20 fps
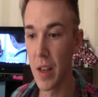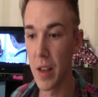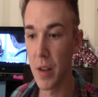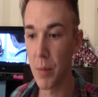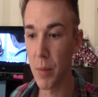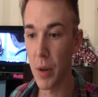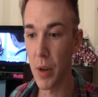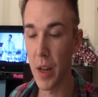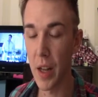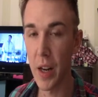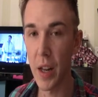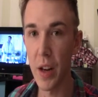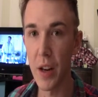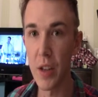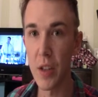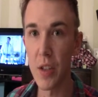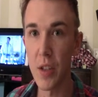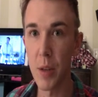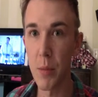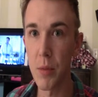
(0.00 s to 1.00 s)
About
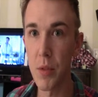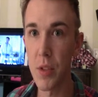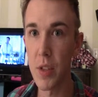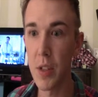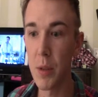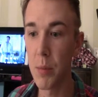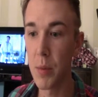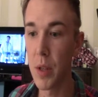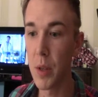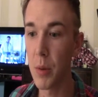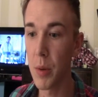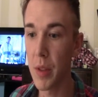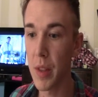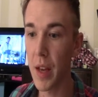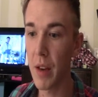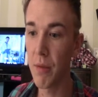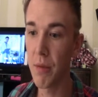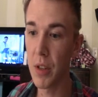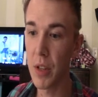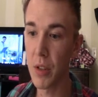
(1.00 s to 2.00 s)
900 something CP with
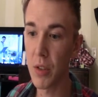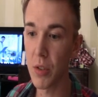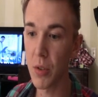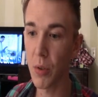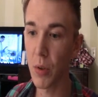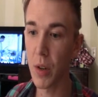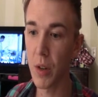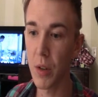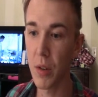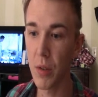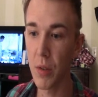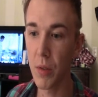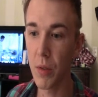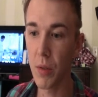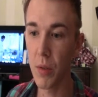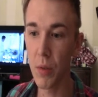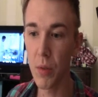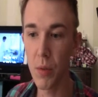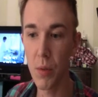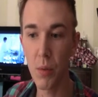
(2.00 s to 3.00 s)
that Venusaur,
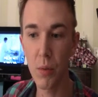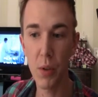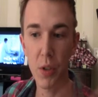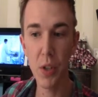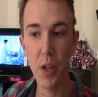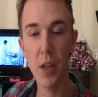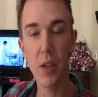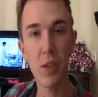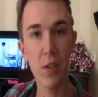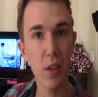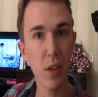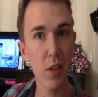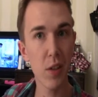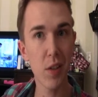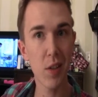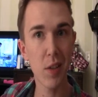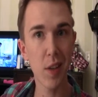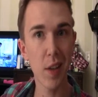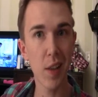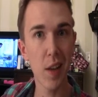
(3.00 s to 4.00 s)
which kind of sucks
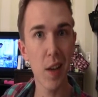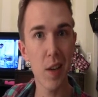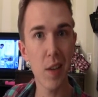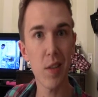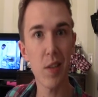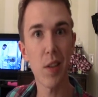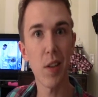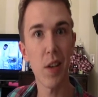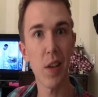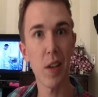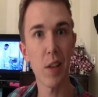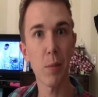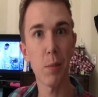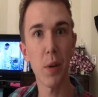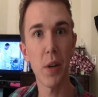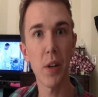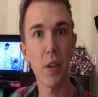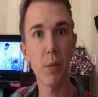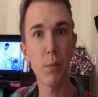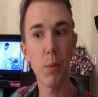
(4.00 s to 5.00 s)
because I lost the
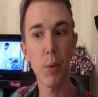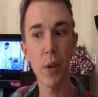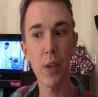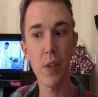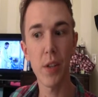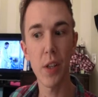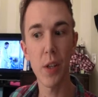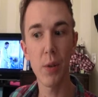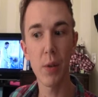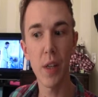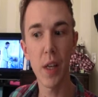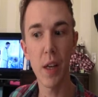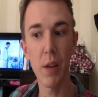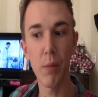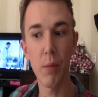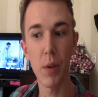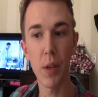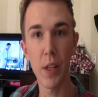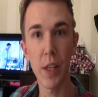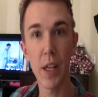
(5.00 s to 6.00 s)
experience points that you
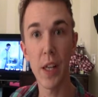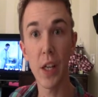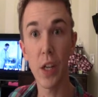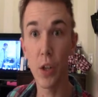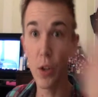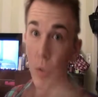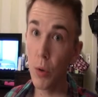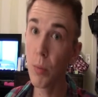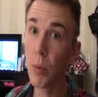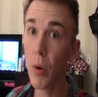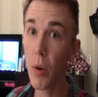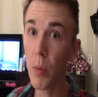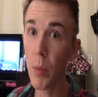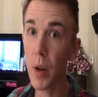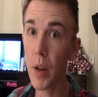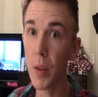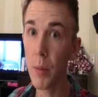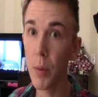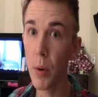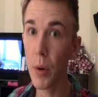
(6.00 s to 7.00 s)
get when getting a new
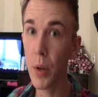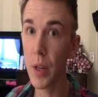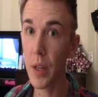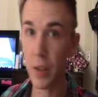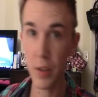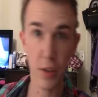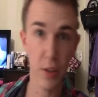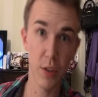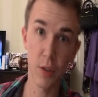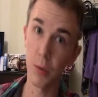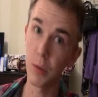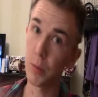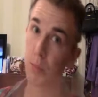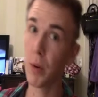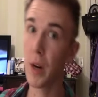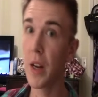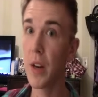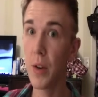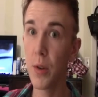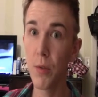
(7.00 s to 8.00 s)
Pokemon on the Pokedex, because it was
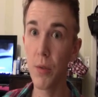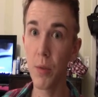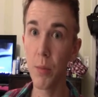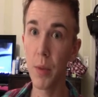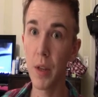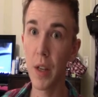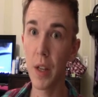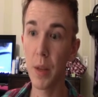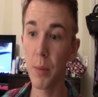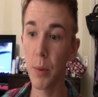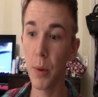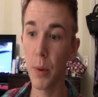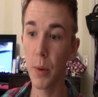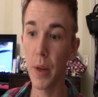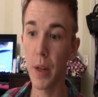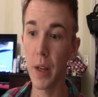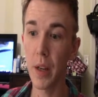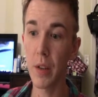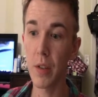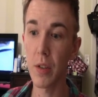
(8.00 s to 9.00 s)
brand new for me on the
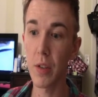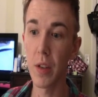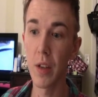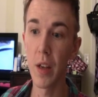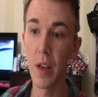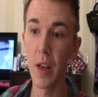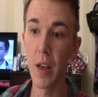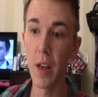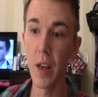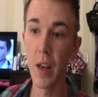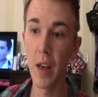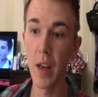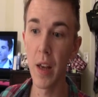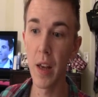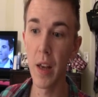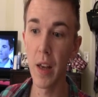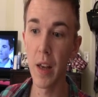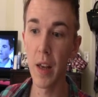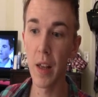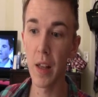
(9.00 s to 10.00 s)
Pokedex.
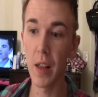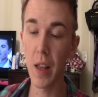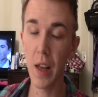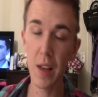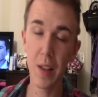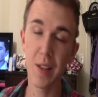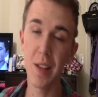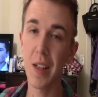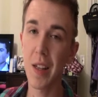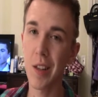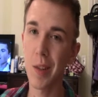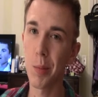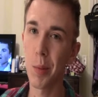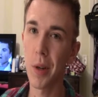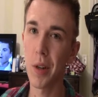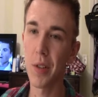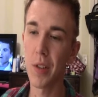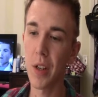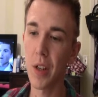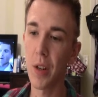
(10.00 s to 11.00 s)
Lost that
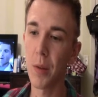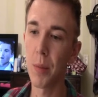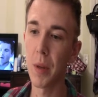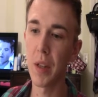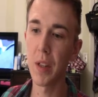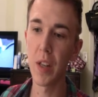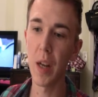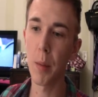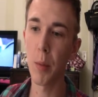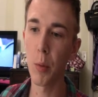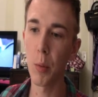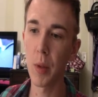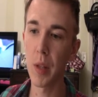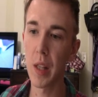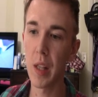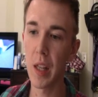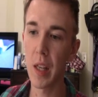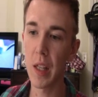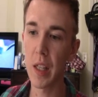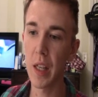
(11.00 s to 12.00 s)
experience that could have been doubled with
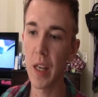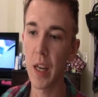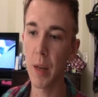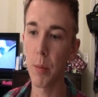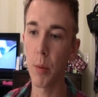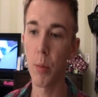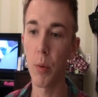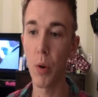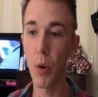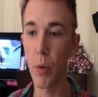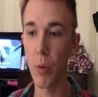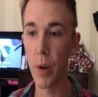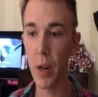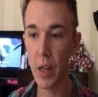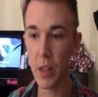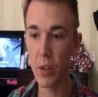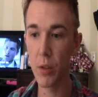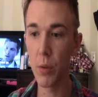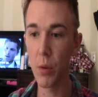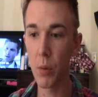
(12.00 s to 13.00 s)
the lucky egg. We'll go right
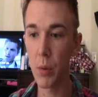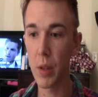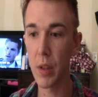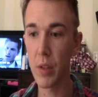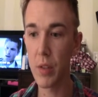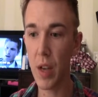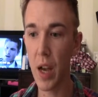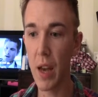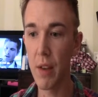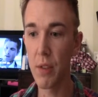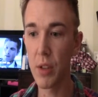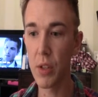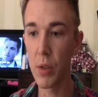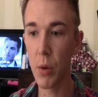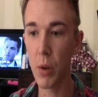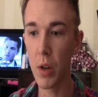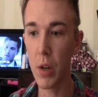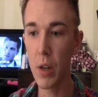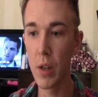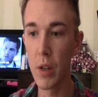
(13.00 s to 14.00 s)
into it with this
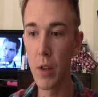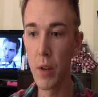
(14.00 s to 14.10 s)
Ivysaur.